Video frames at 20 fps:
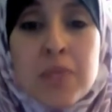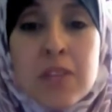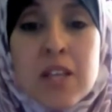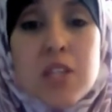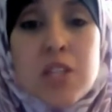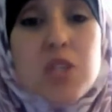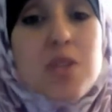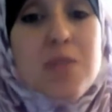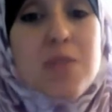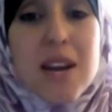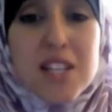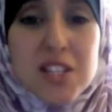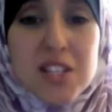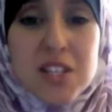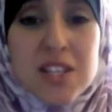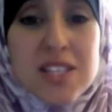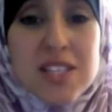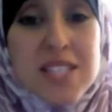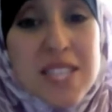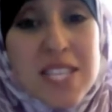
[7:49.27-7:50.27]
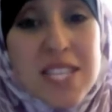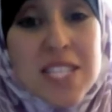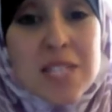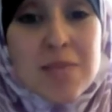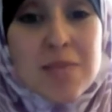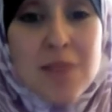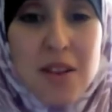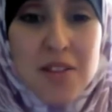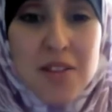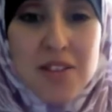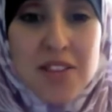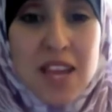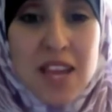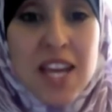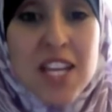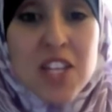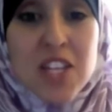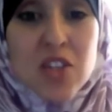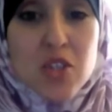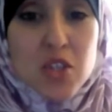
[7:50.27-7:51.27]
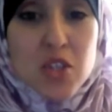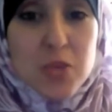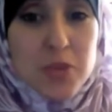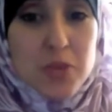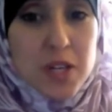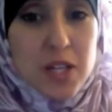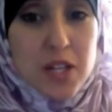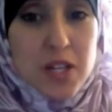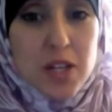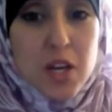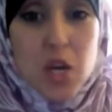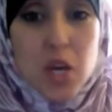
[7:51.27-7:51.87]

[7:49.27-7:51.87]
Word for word: So imagine, 6 months, Angel Jibreel